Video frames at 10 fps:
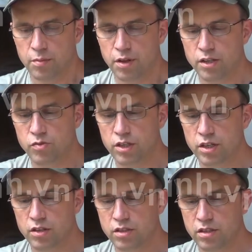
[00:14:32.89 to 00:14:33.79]
Plus, when you
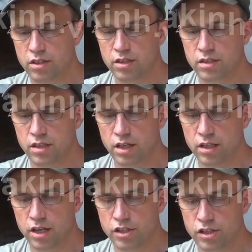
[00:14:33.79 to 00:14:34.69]
go to these
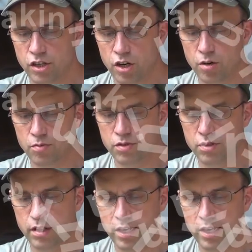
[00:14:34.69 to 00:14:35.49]
larger domes,